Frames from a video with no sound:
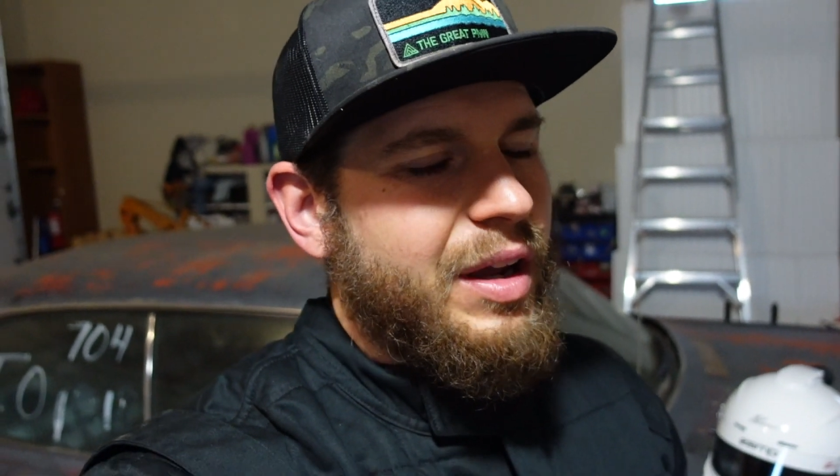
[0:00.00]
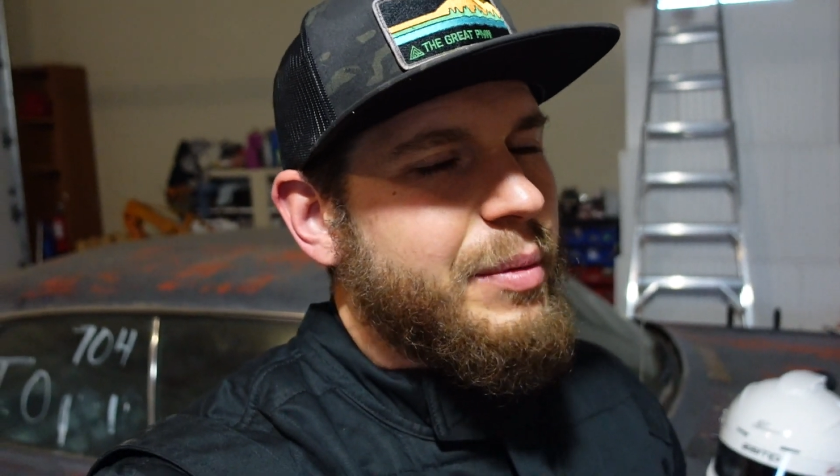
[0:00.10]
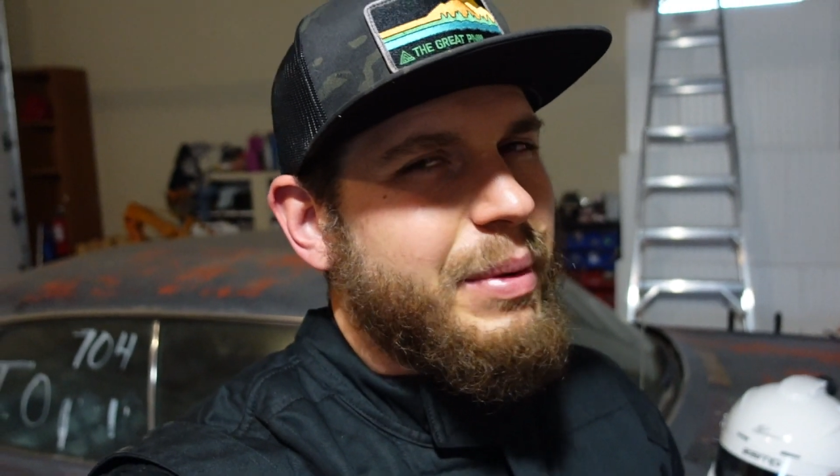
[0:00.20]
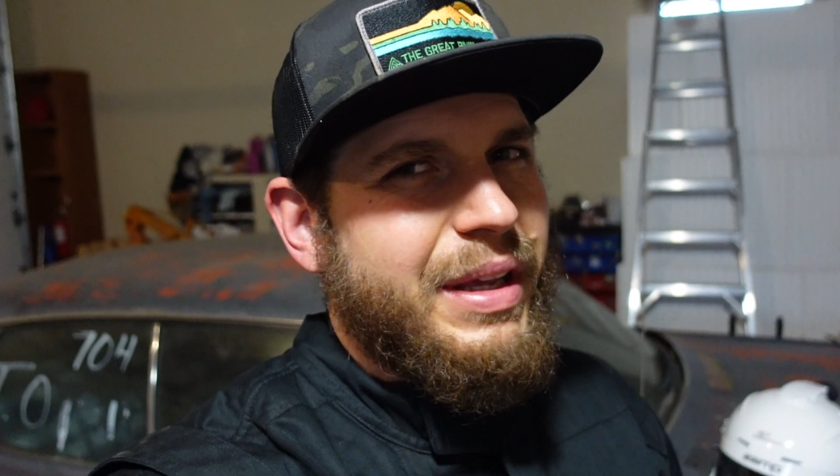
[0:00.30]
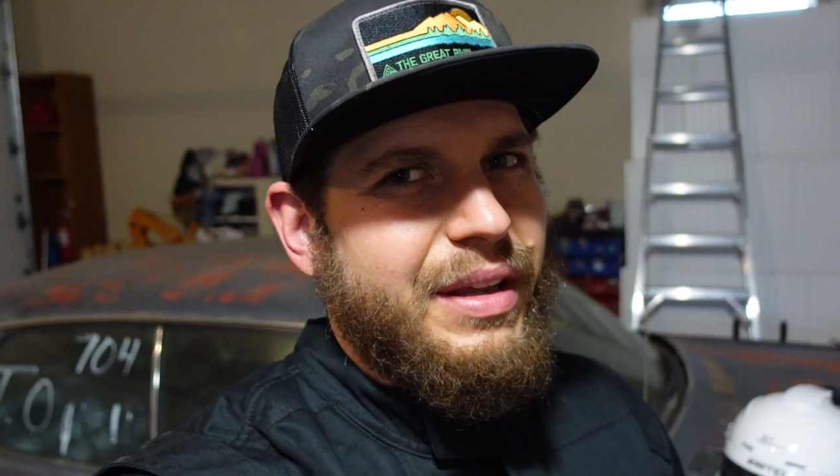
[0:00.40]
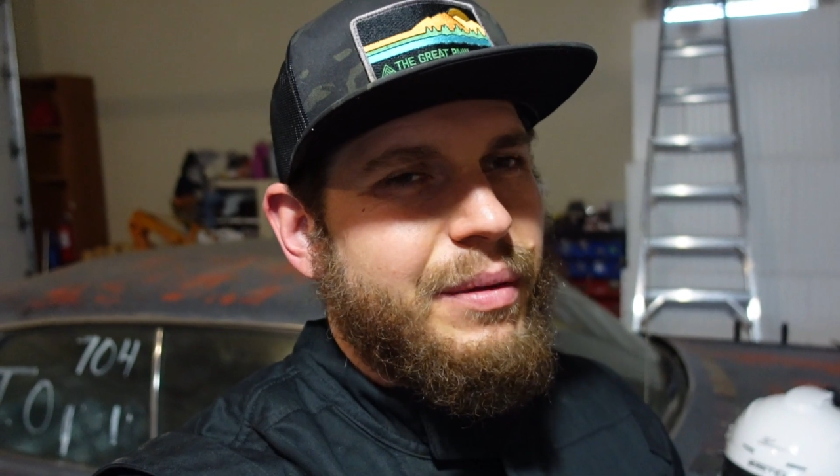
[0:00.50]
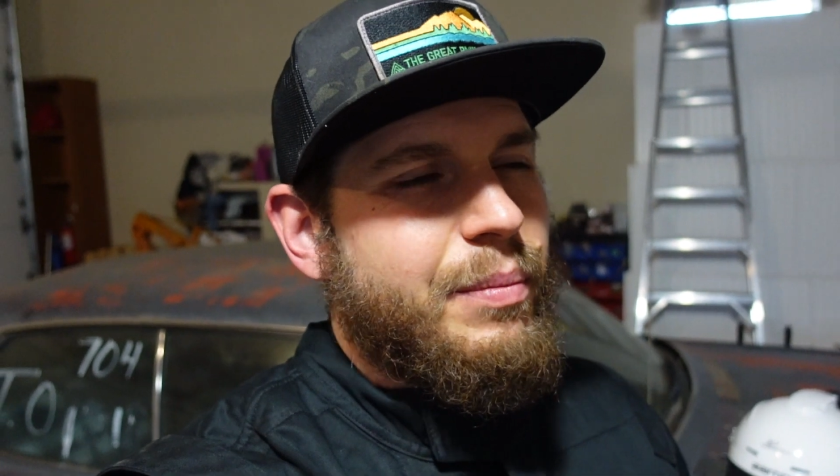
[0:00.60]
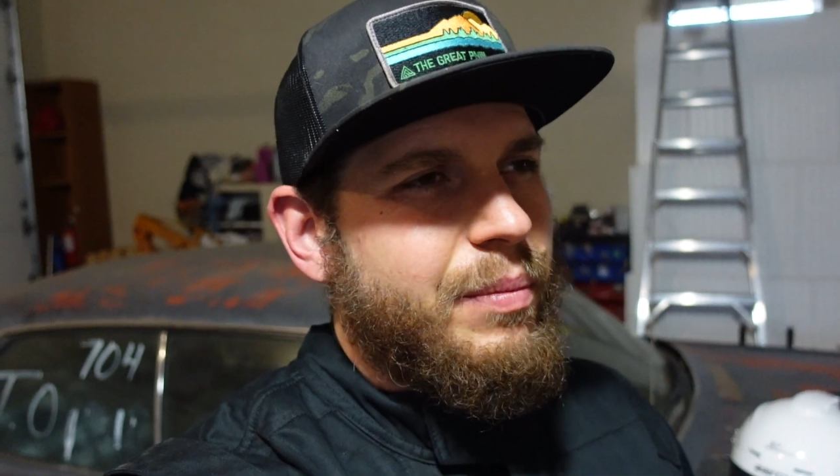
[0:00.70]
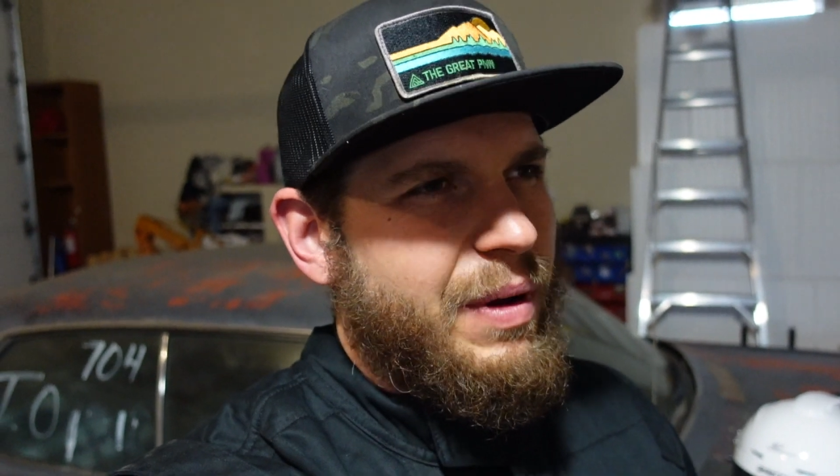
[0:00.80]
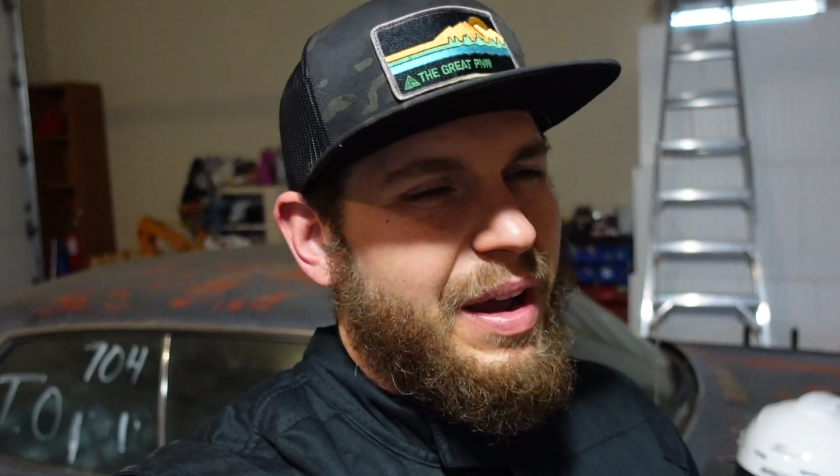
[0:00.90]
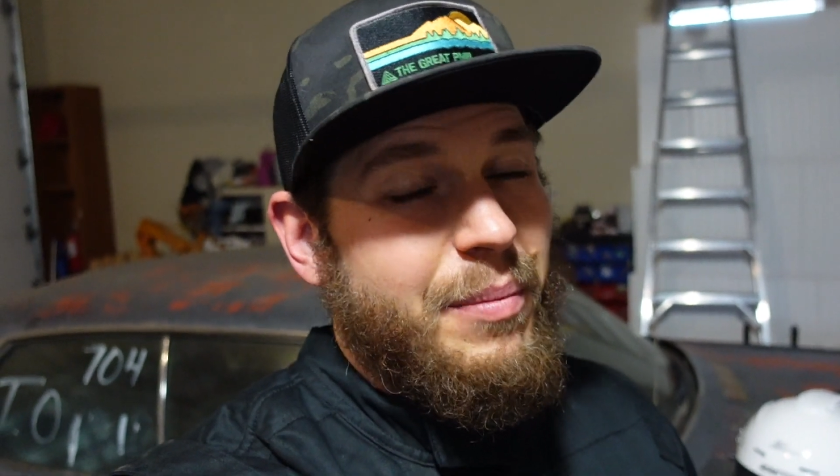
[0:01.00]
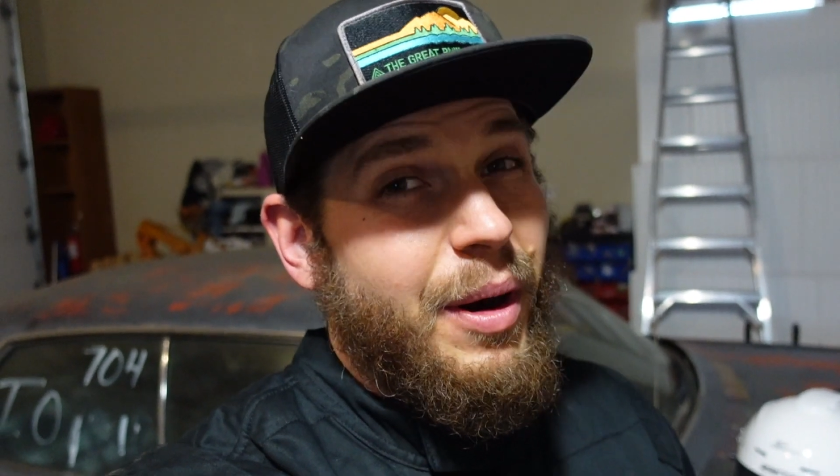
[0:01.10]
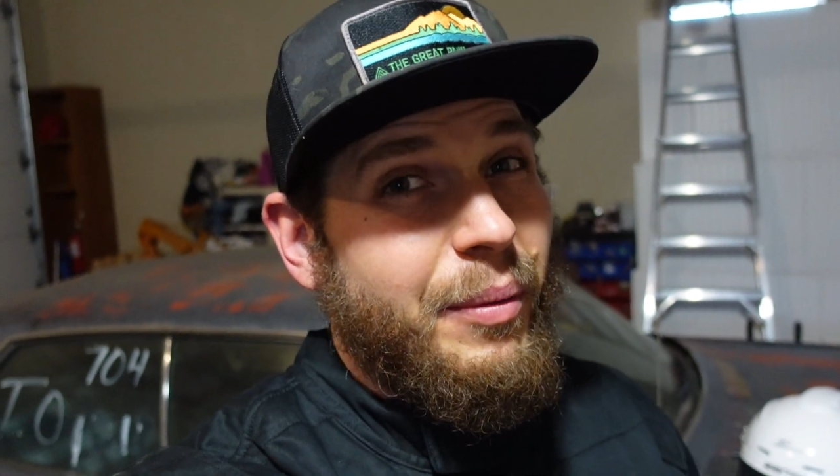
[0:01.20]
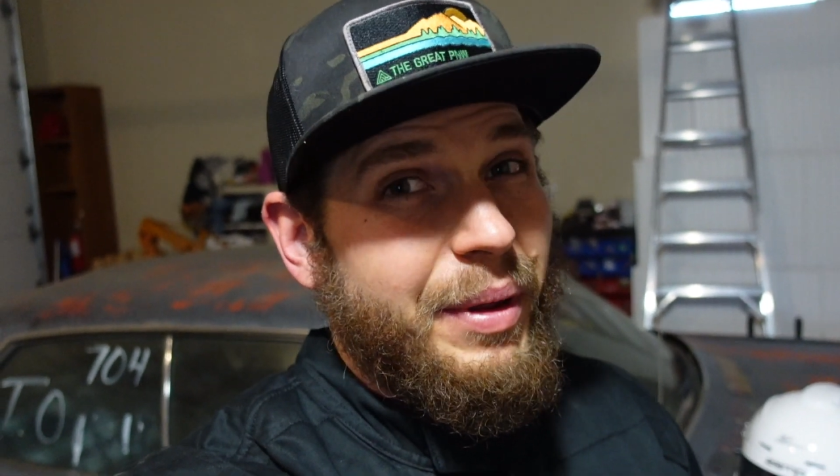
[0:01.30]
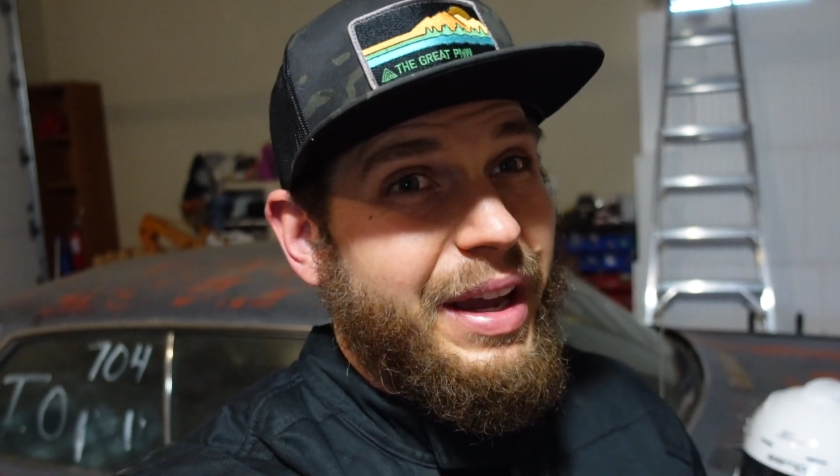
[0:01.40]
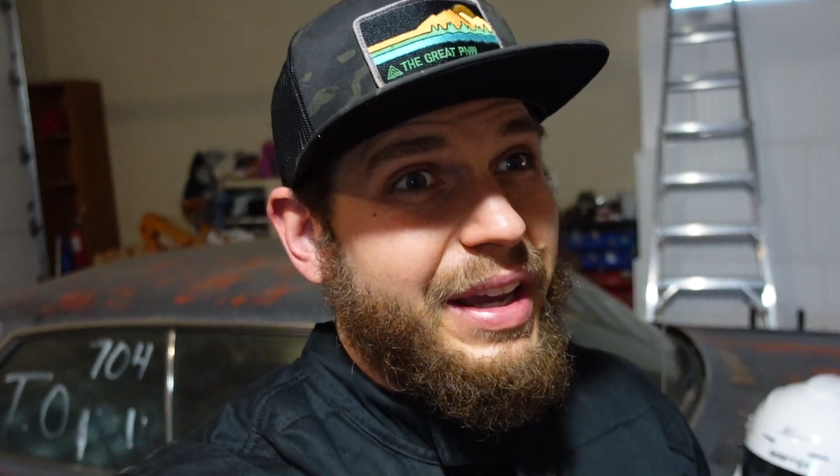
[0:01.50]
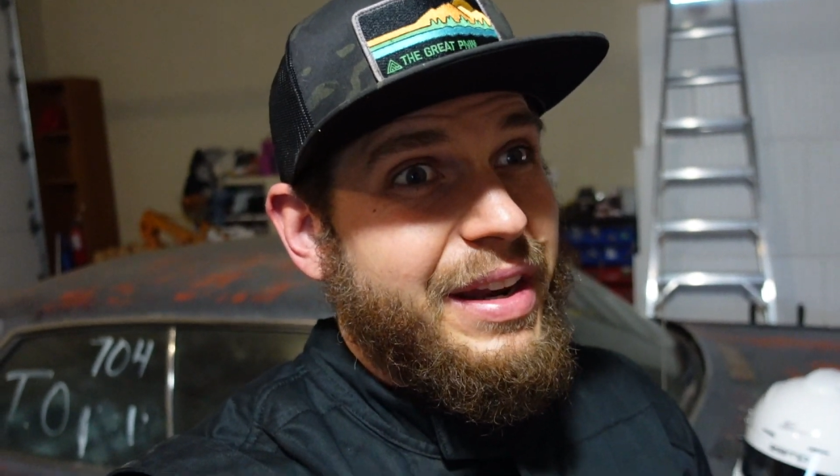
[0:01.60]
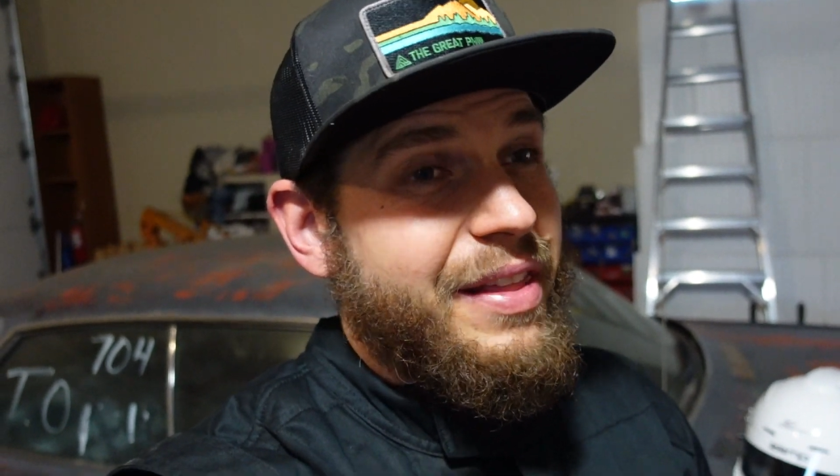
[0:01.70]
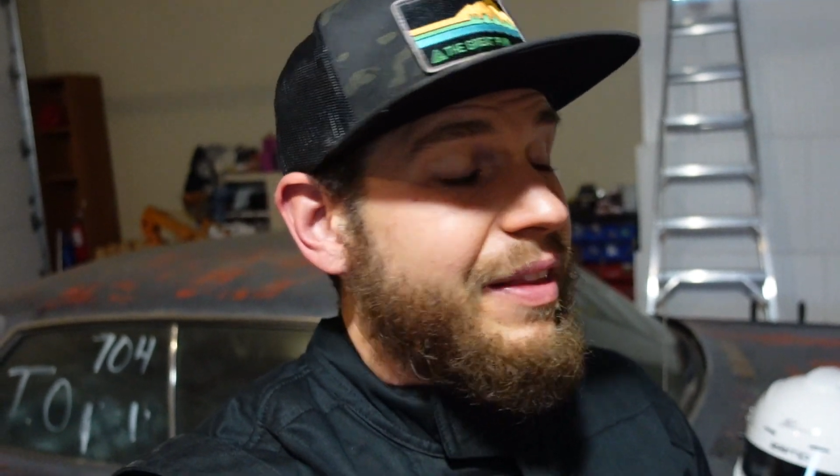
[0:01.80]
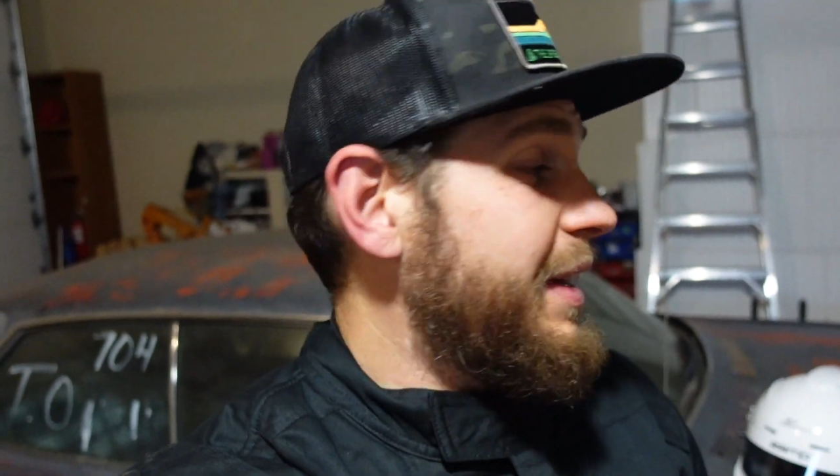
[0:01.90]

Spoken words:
I'm gonna be probably hiking in the